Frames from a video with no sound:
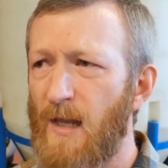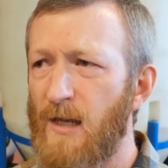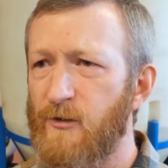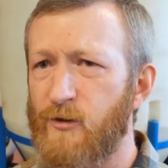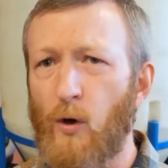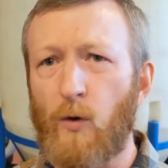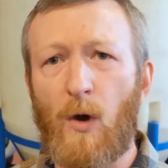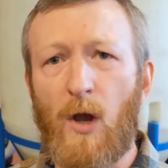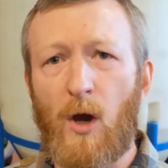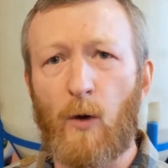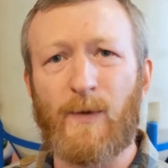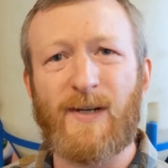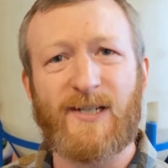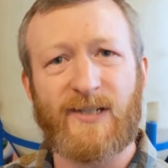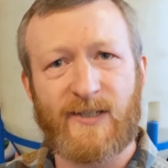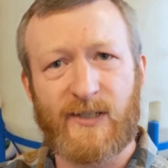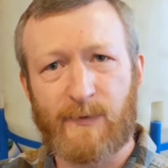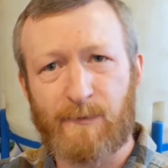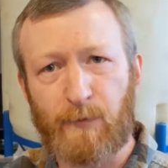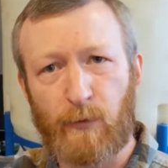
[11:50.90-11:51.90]
So we
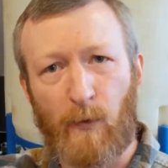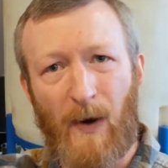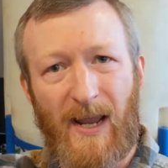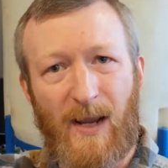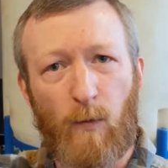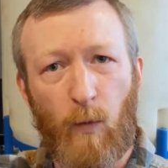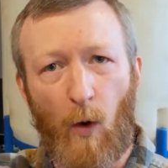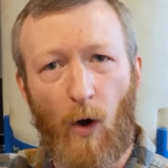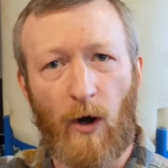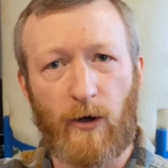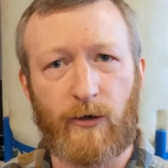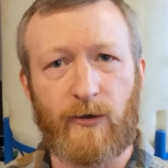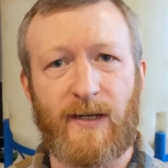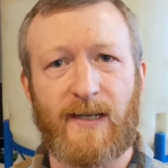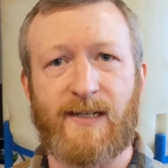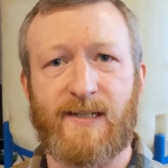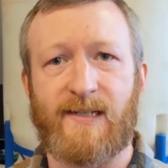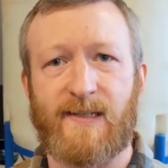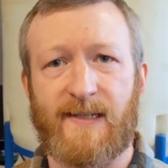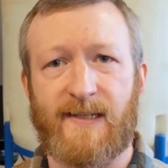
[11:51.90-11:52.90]
spray water
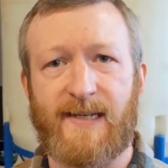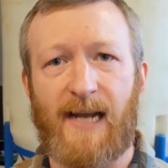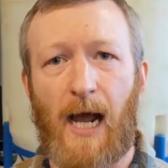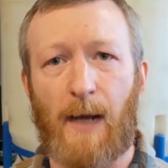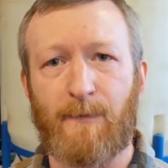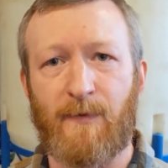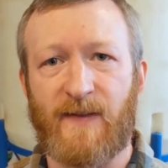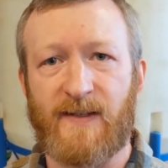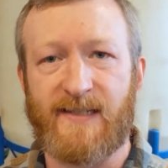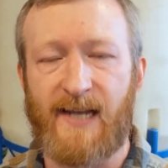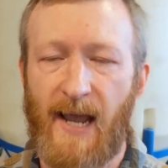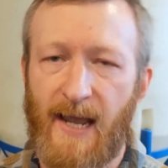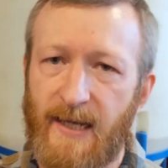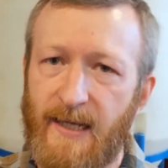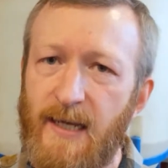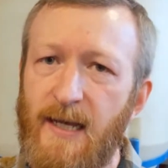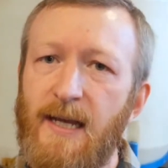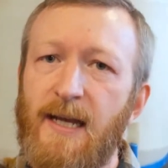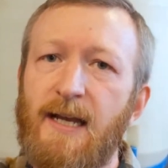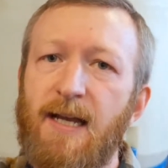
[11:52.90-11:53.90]
into the top of the
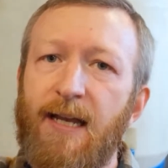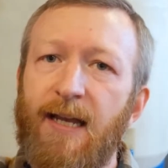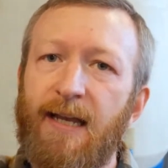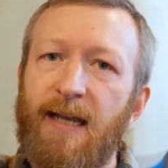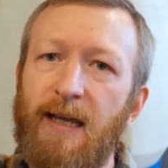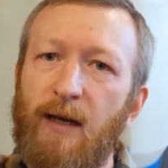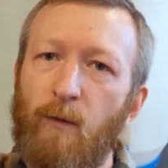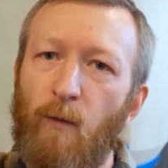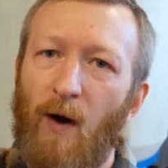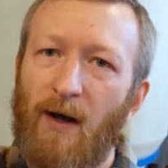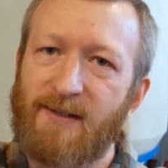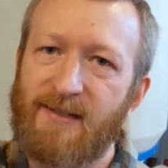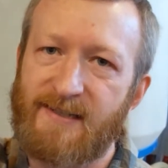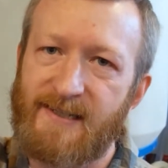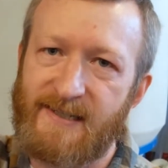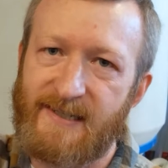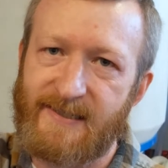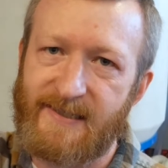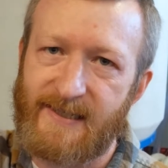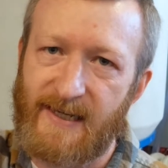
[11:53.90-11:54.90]
tank. It wants
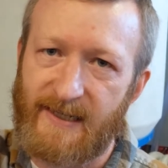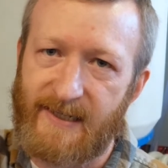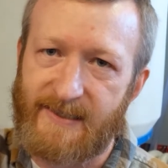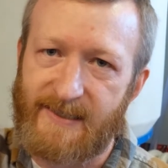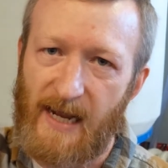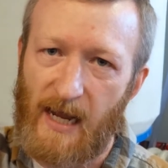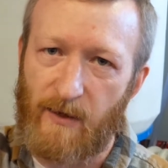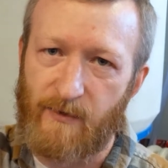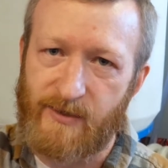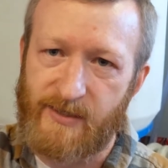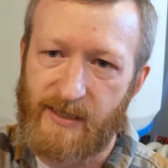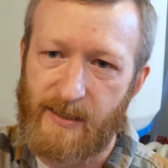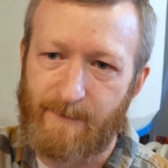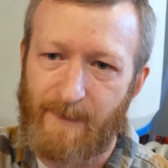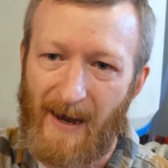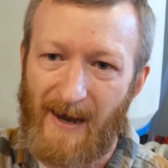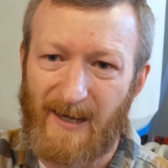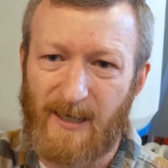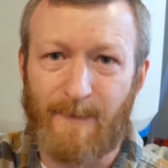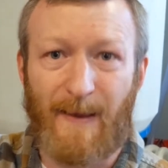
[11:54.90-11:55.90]
to sink down to the
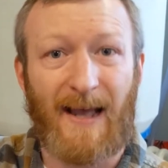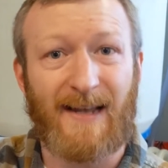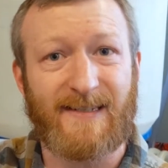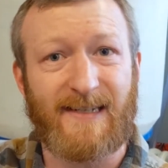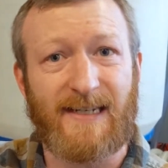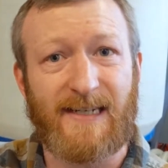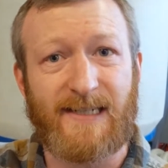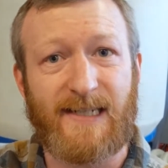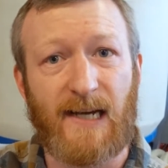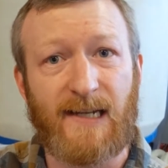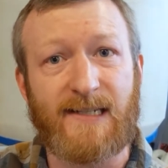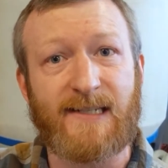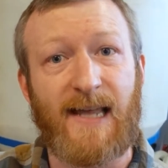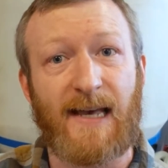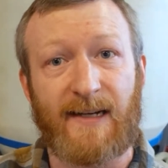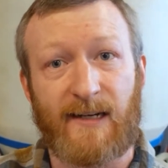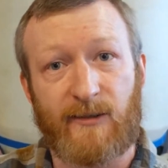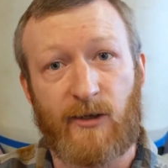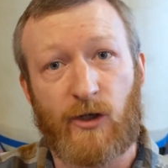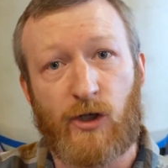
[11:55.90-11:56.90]
bottom. As it does
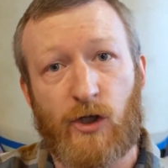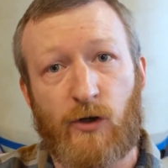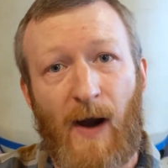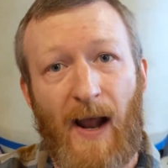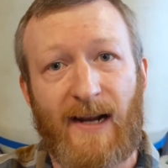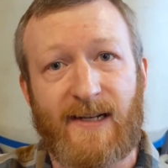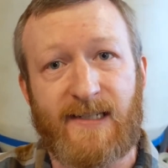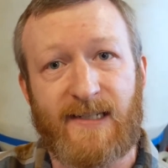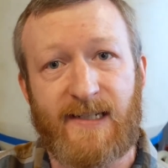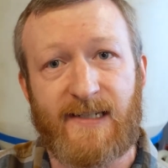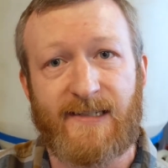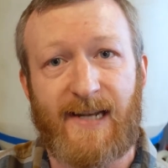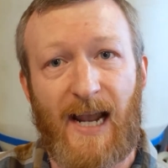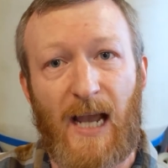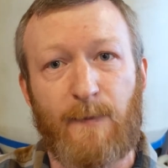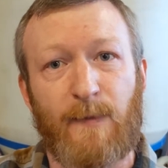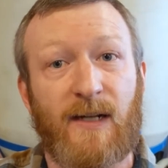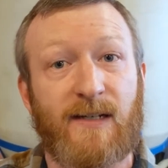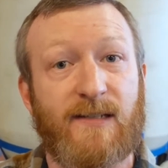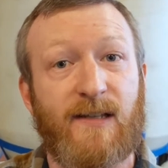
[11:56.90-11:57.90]
that, it attracts
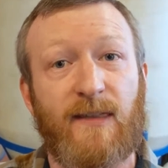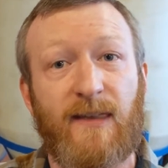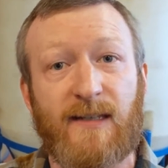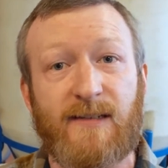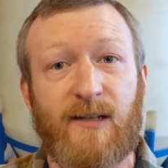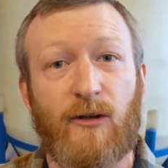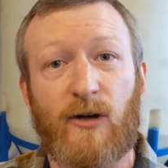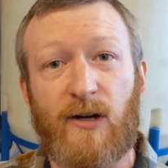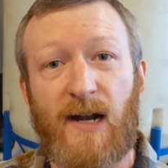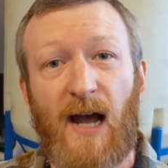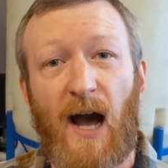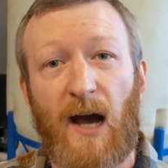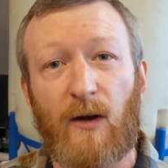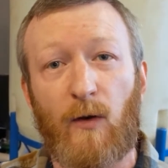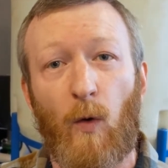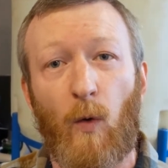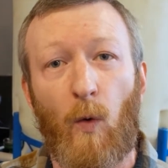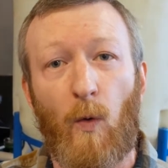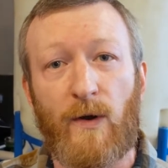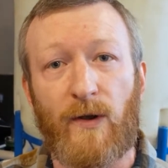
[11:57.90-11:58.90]
contaminants, the things that are
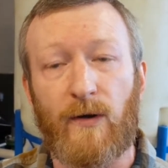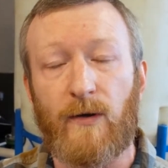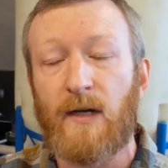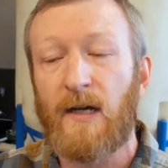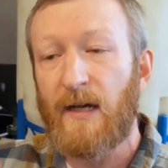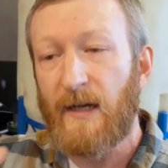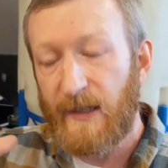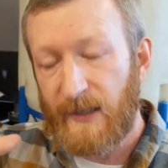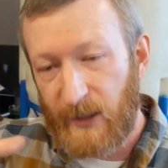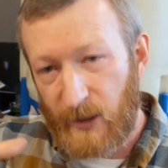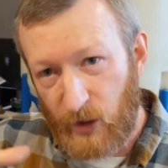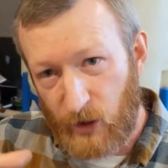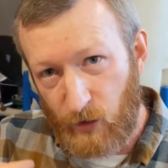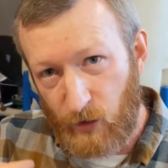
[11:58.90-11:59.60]
not oil, and it